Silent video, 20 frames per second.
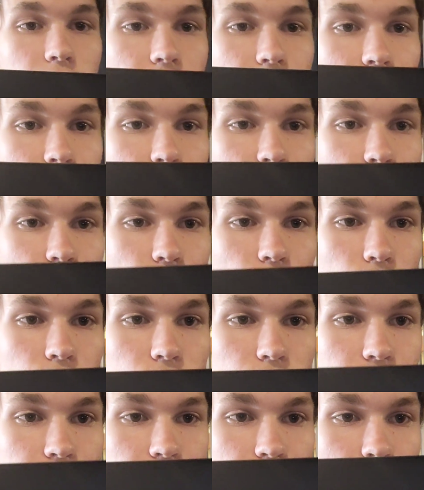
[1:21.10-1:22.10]

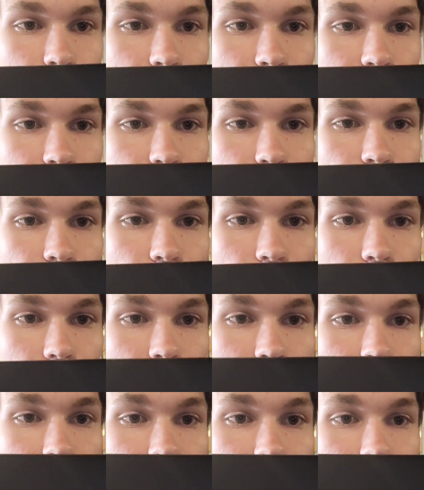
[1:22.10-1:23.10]
controls whether you
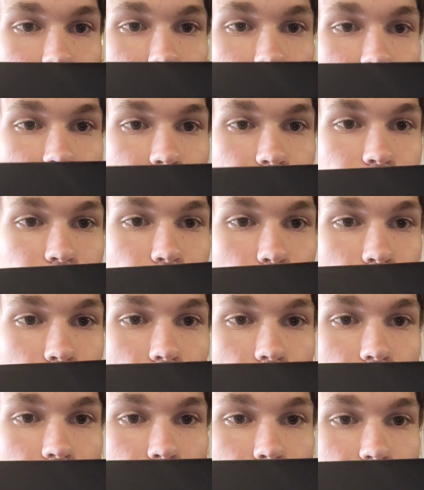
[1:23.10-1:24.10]
fire full
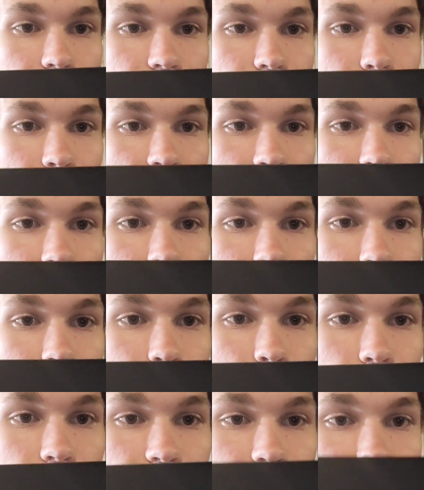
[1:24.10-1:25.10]
auto or semi-auto. If
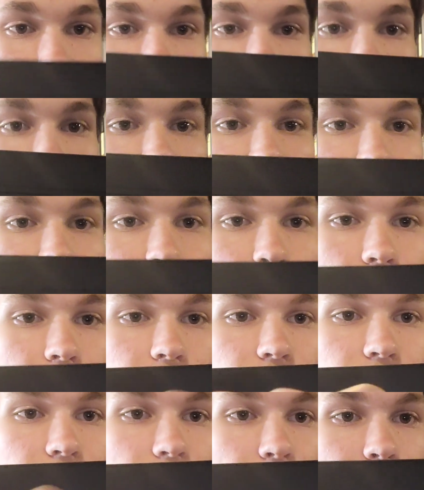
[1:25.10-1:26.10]
it points
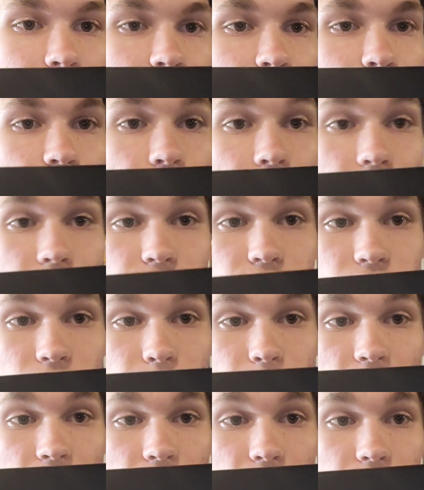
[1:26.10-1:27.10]
backwards, that means you fire
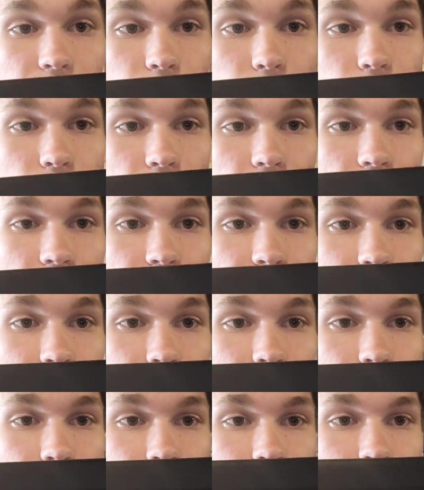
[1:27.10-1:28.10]
semi-auto. If it
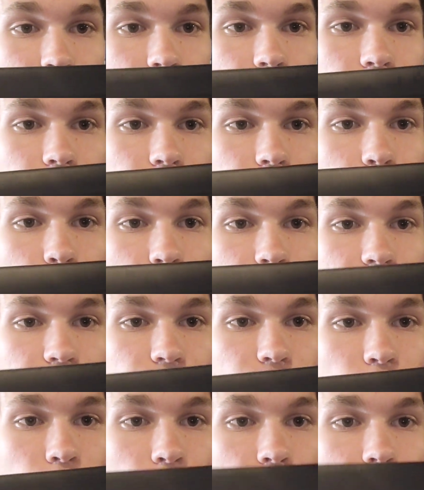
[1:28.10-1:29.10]
points
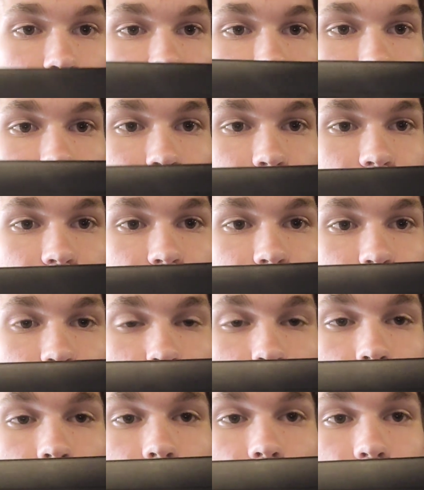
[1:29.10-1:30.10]
forwards, that means
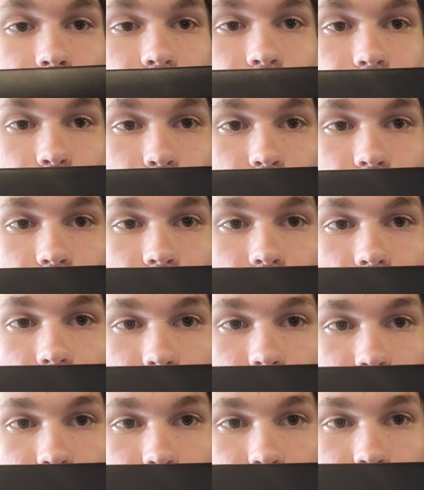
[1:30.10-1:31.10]
you are on full
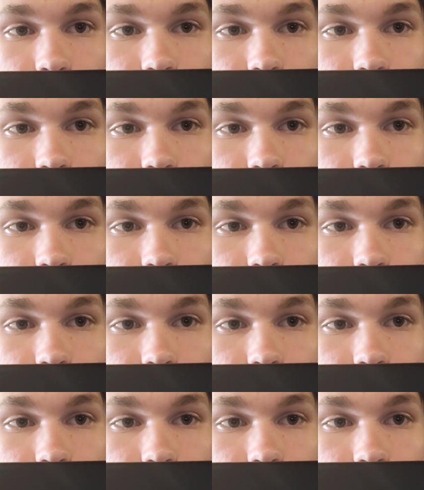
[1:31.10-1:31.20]
auto.